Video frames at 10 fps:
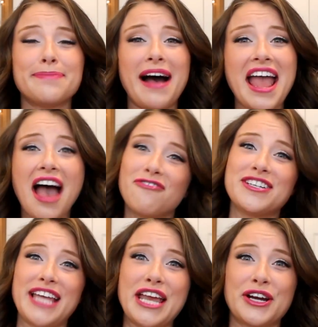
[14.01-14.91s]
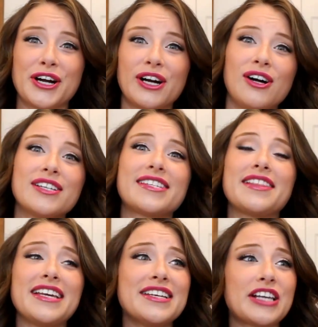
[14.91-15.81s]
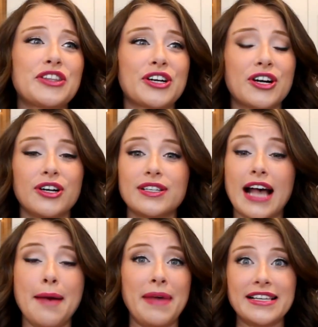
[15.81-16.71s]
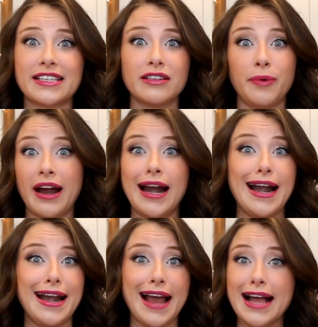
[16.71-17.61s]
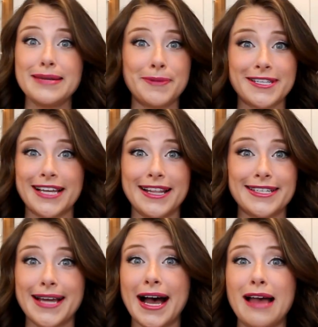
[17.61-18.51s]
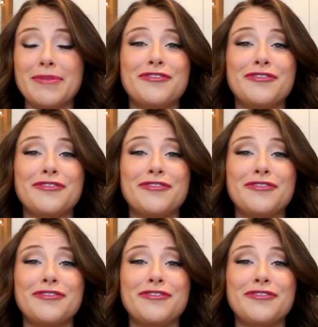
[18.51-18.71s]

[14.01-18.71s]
my everyday curls. These are the curls I basically wear 90% of the time.